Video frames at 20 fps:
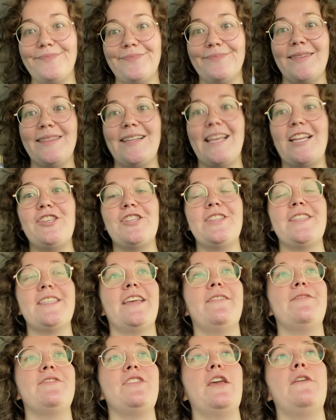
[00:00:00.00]
that just
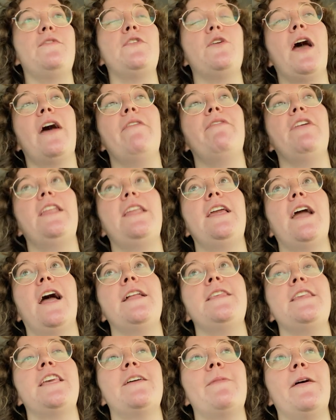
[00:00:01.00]
gives, if you have any
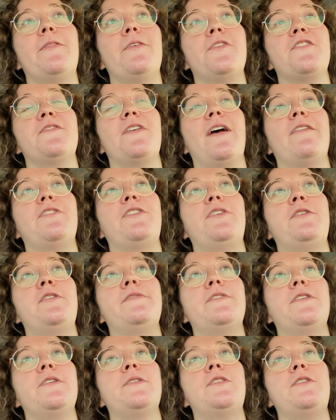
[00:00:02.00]
idea about the Survivor
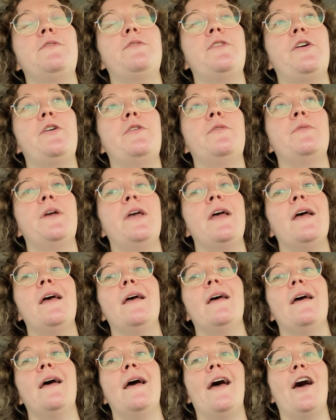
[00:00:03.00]
universe, you
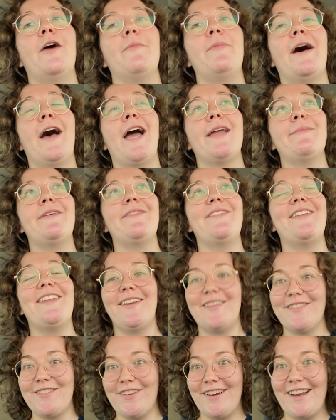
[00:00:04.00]
know how behind my
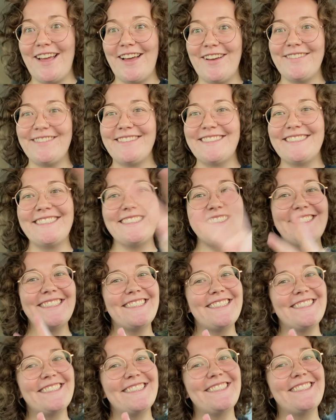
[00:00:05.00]
videos are now.
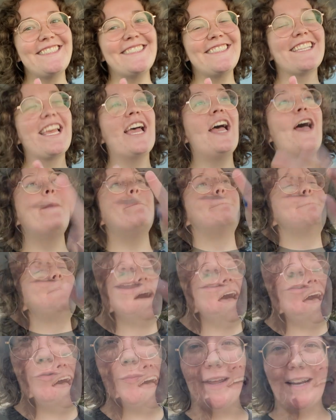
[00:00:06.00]
All
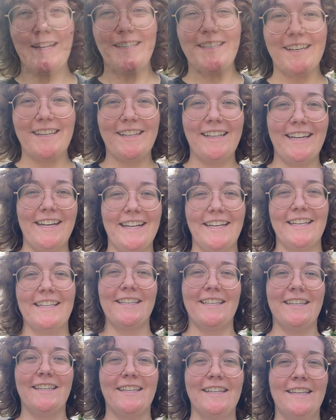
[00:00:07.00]
right, we made it to
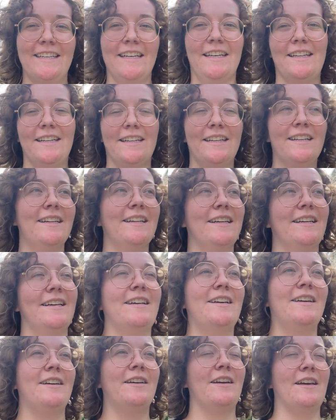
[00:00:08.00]
Cletus.
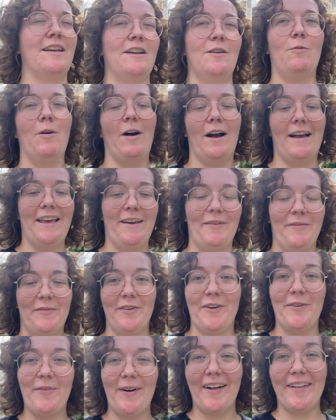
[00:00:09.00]
I'm gonna walk him
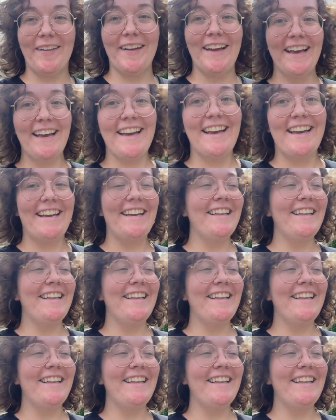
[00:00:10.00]
for a while. He